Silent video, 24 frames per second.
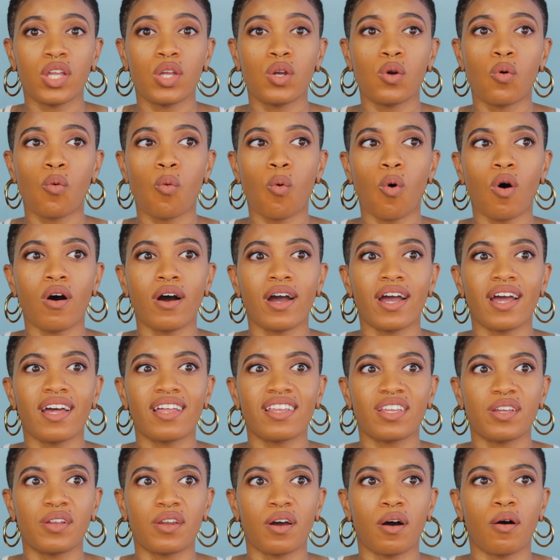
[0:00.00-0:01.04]
You
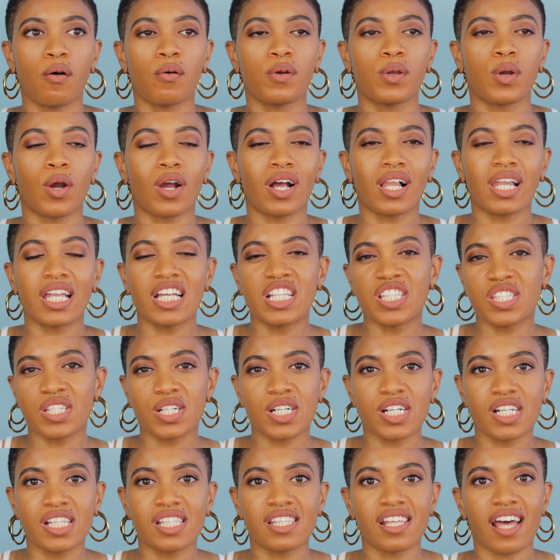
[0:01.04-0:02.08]
want, you know, your
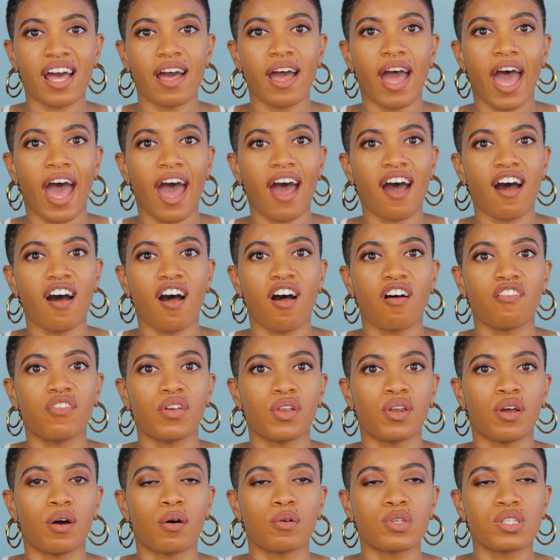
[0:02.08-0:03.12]
cleansers that have,
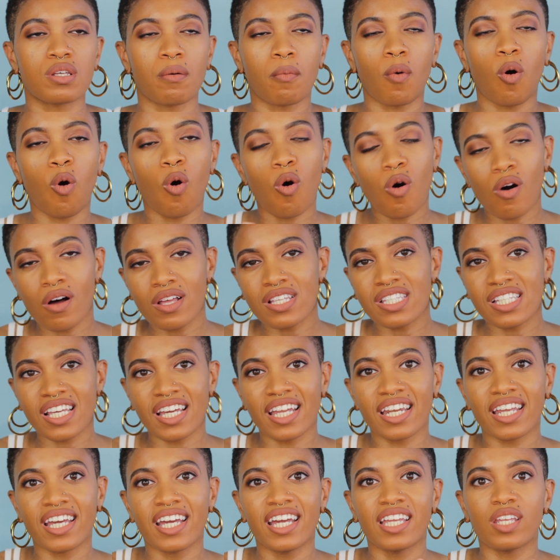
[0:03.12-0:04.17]
you know, some oils
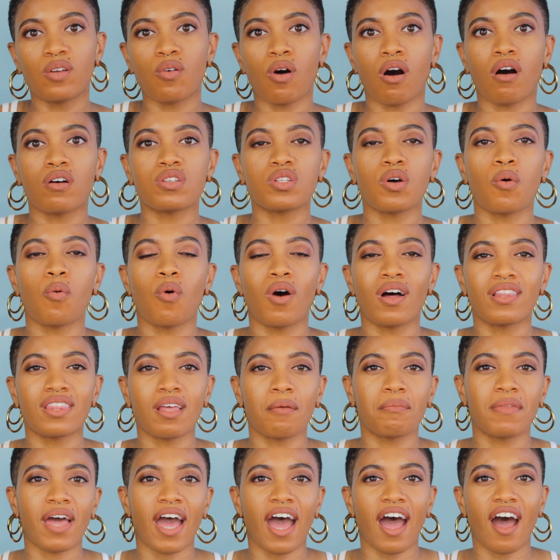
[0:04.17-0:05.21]
in it. You also want
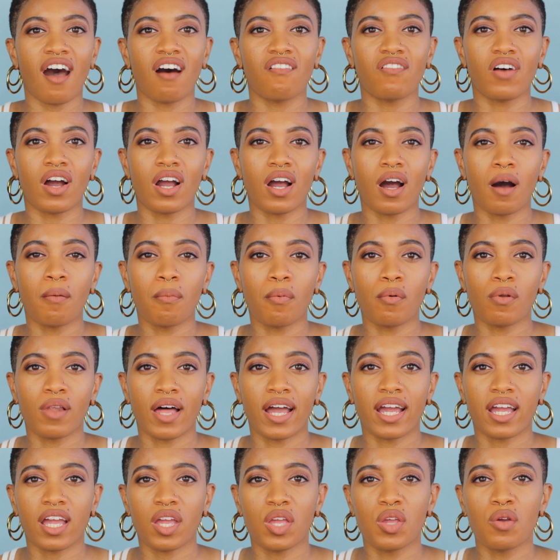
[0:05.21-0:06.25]
them to have a couple
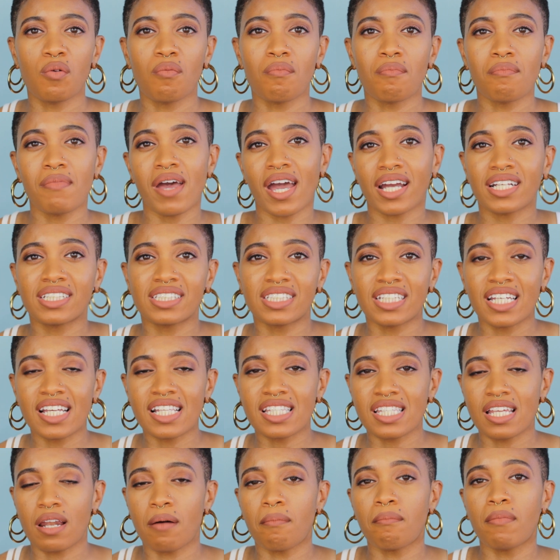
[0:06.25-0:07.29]
like
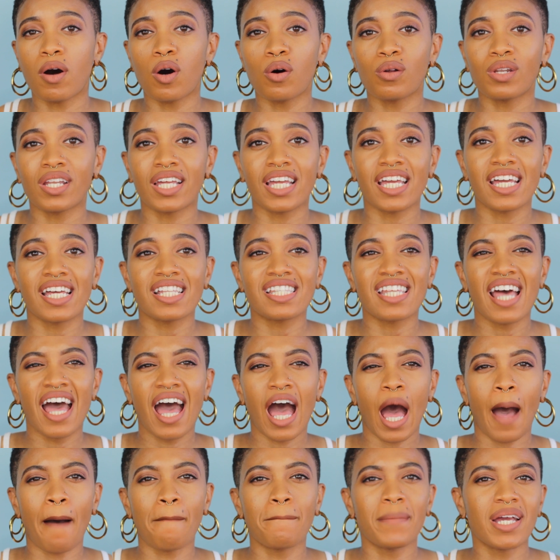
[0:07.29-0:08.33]
humectants and emollients.
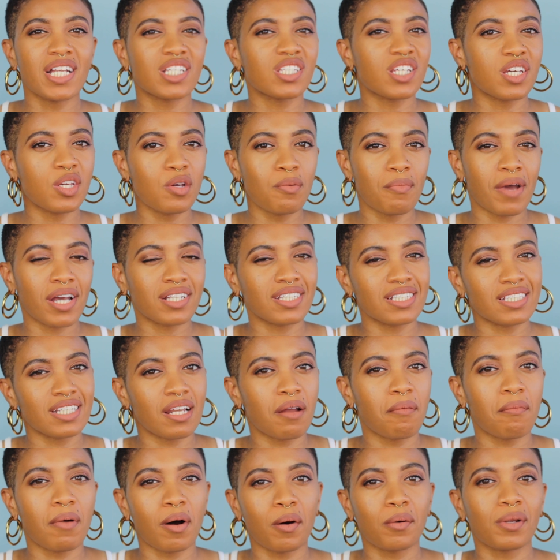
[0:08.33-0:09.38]
I mentioned humectants
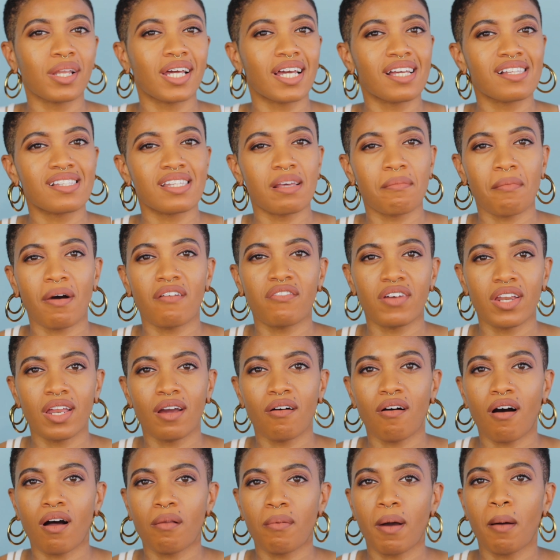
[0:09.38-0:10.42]
and emollients in my
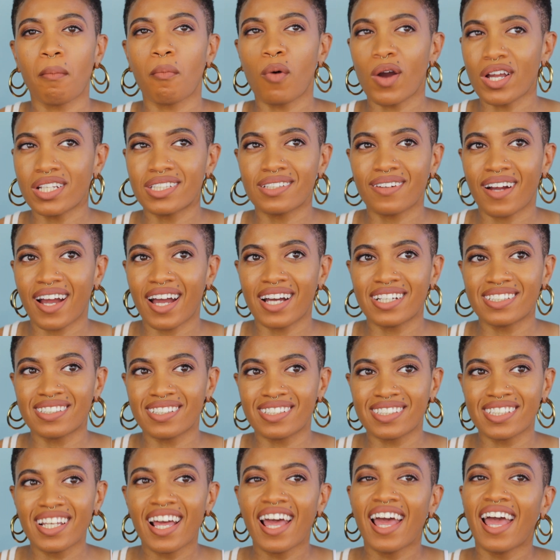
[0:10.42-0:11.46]
video all about
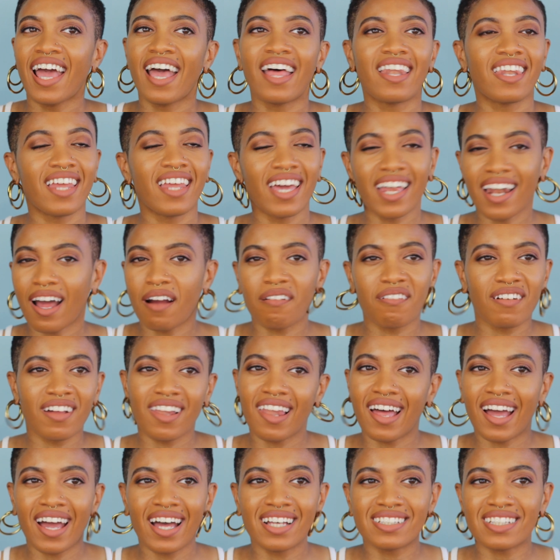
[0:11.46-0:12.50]
moisturizers, and then I
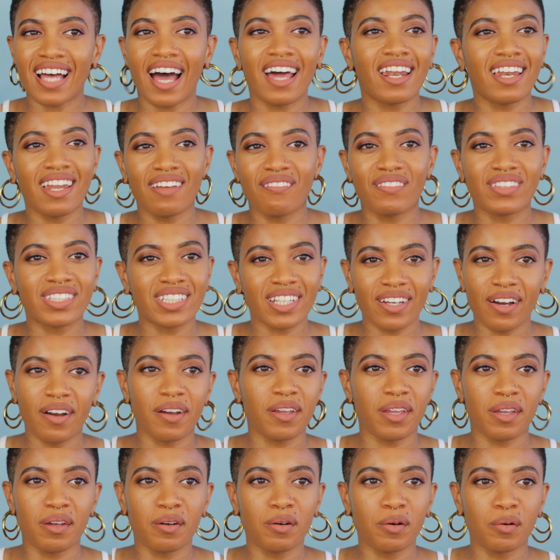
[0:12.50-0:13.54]
realized I didn't even tell
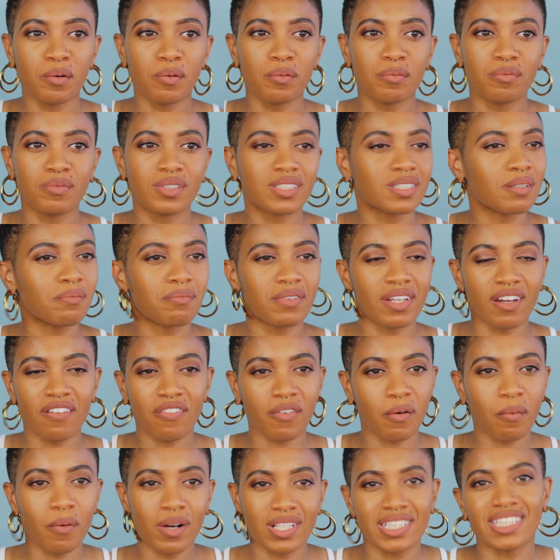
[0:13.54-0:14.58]
you some
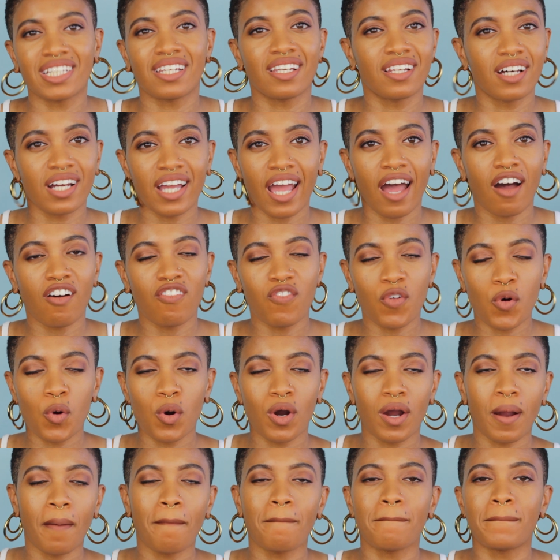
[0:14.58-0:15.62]
different ones to look out
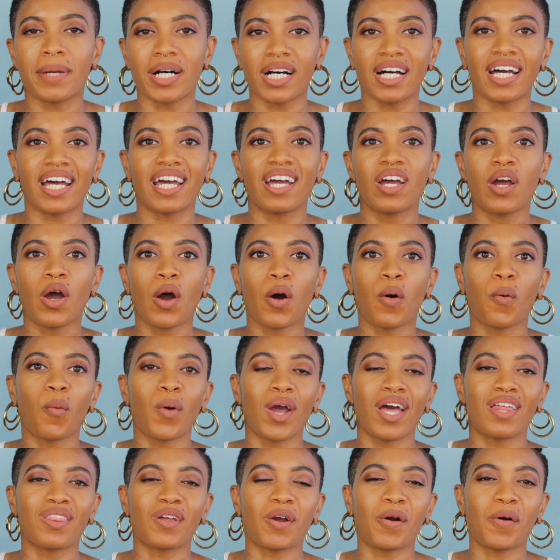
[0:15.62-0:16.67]
for. But
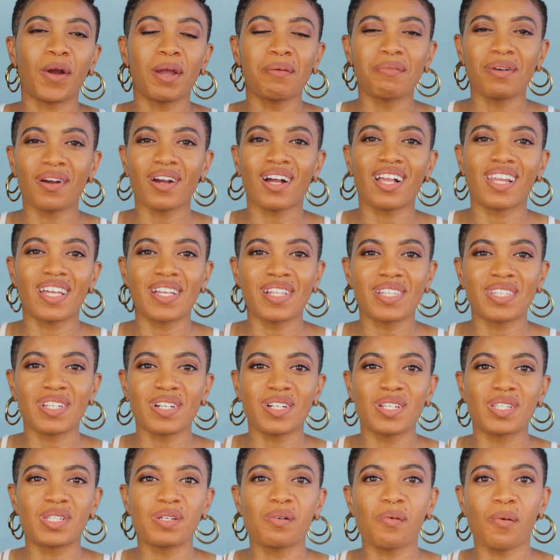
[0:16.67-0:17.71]
with creamy creamier
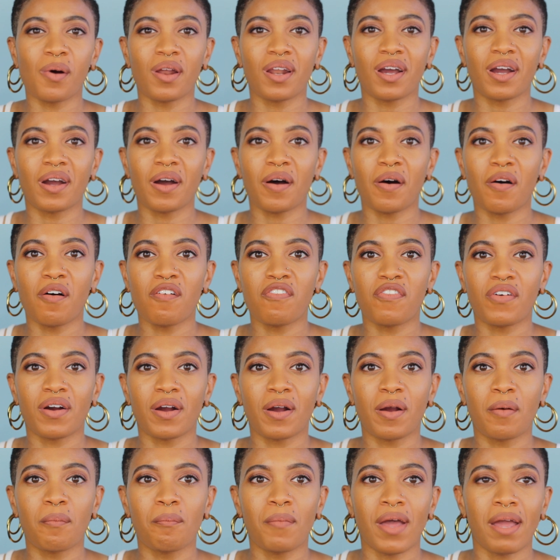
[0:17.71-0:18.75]
cleansers, you want to go
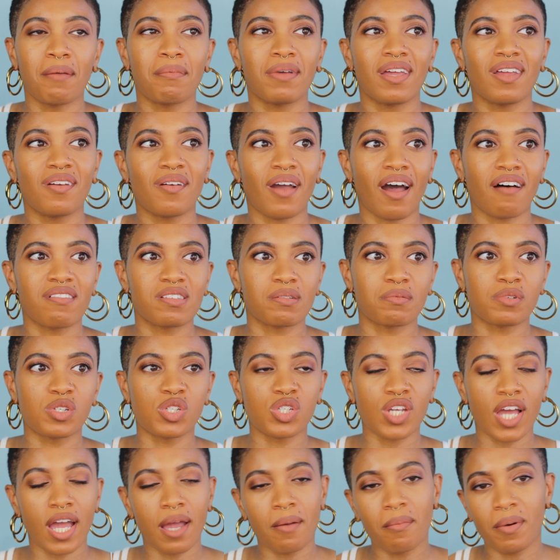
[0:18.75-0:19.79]
for, maybe you have some
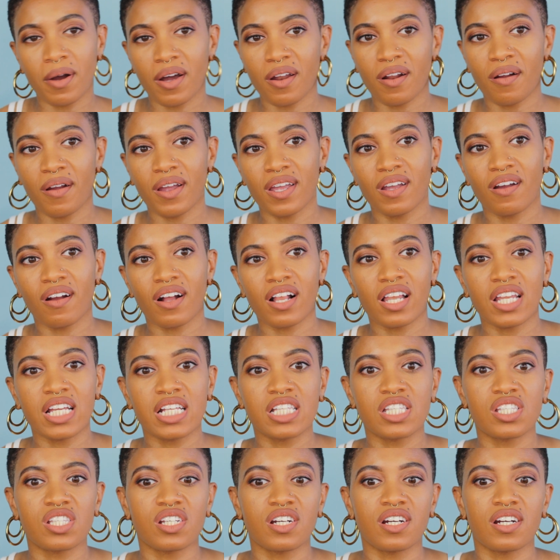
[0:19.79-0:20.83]
shea butter in your
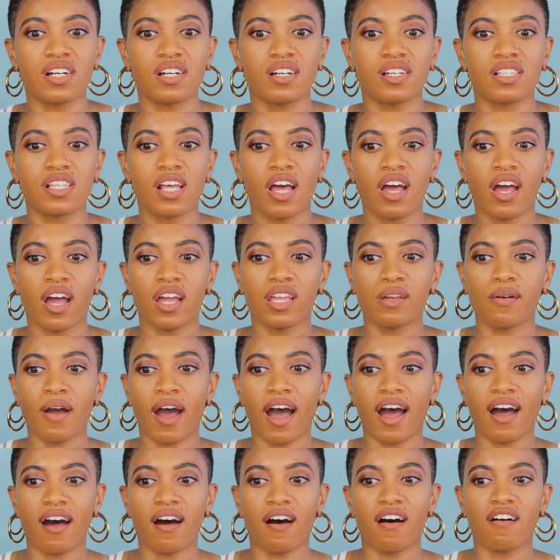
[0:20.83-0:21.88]
cleansers, you
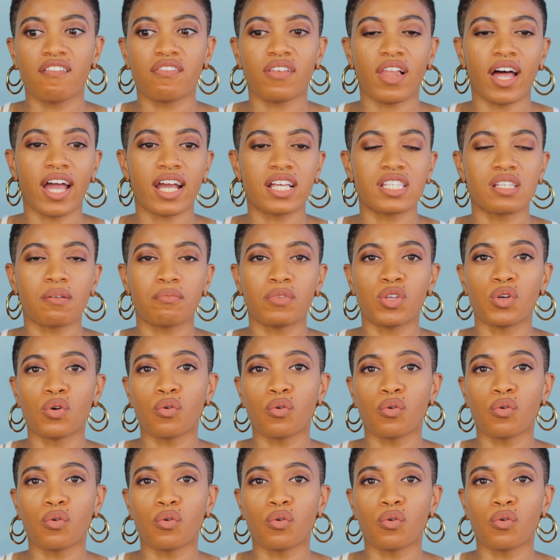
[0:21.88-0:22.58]
have like some